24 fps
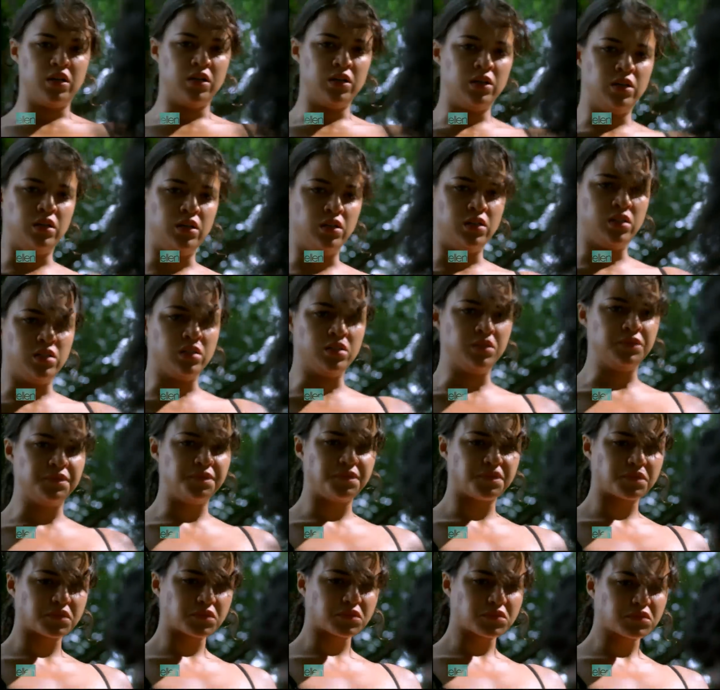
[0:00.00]

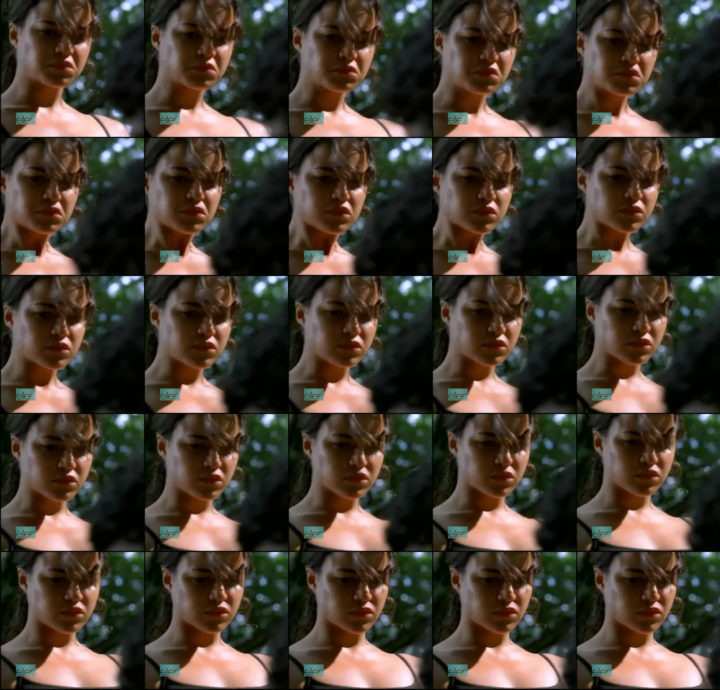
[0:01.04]
(no one is talking)